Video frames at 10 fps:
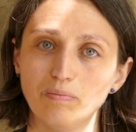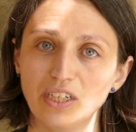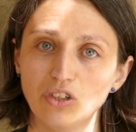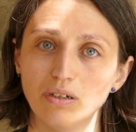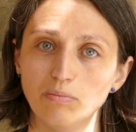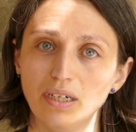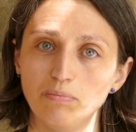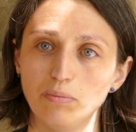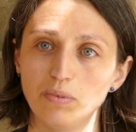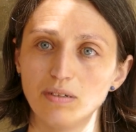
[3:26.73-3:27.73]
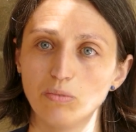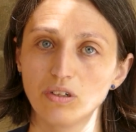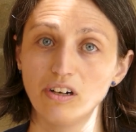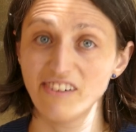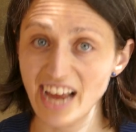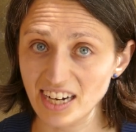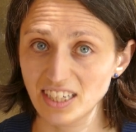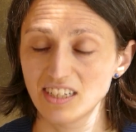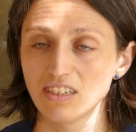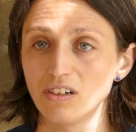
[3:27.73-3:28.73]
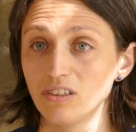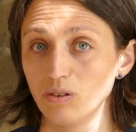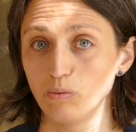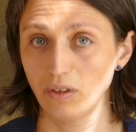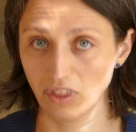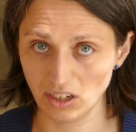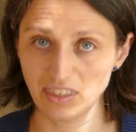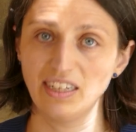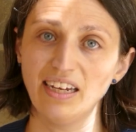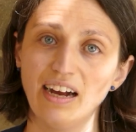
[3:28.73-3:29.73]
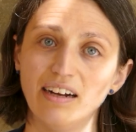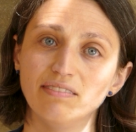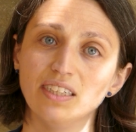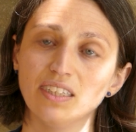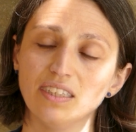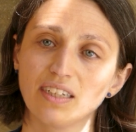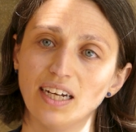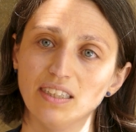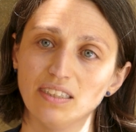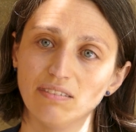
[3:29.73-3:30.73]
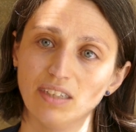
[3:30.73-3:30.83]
determine people's emotional reactions, also the thoughts they have and these kinds of